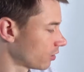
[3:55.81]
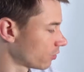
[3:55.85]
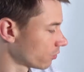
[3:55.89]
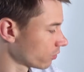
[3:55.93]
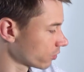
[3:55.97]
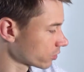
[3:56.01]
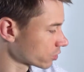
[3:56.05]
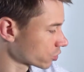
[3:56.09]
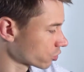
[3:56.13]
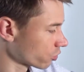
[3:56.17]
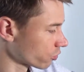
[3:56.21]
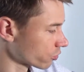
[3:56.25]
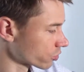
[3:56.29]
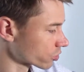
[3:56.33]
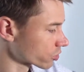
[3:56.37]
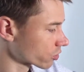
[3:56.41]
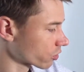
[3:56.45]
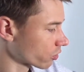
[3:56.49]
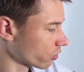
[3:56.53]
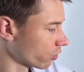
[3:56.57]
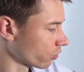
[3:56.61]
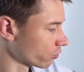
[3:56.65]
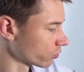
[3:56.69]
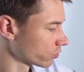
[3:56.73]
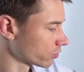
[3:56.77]
source
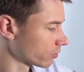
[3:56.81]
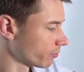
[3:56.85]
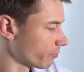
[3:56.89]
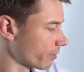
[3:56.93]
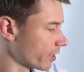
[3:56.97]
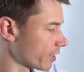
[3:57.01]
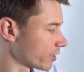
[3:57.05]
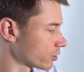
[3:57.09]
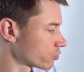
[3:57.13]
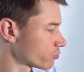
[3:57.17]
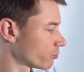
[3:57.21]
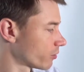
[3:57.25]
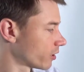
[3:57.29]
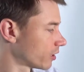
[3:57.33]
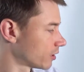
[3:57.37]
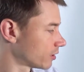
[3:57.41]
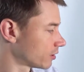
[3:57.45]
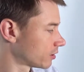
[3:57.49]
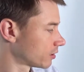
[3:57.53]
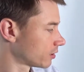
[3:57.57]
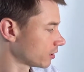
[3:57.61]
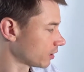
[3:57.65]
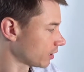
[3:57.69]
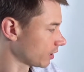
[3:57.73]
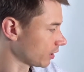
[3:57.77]
code
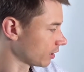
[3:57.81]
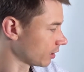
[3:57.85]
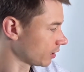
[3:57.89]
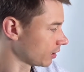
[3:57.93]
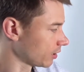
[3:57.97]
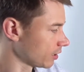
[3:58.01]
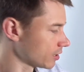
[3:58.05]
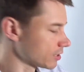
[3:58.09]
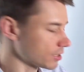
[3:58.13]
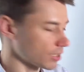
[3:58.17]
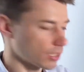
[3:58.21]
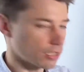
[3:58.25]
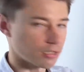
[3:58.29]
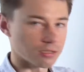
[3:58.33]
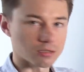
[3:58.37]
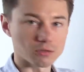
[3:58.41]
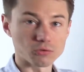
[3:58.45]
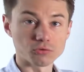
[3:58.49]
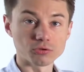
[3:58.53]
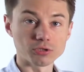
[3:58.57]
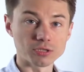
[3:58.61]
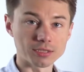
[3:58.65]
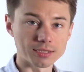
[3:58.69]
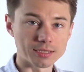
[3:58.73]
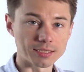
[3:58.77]
management is
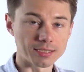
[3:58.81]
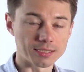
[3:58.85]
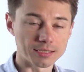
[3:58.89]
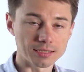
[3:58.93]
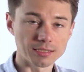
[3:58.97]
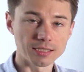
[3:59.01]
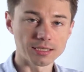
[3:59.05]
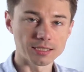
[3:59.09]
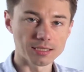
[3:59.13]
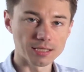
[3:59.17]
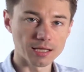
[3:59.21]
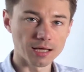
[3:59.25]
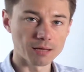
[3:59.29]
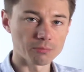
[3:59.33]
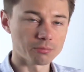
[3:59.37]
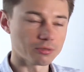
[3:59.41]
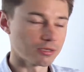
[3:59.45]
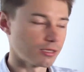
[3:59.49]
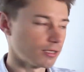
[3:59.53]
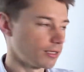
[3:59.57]
included in GitLab.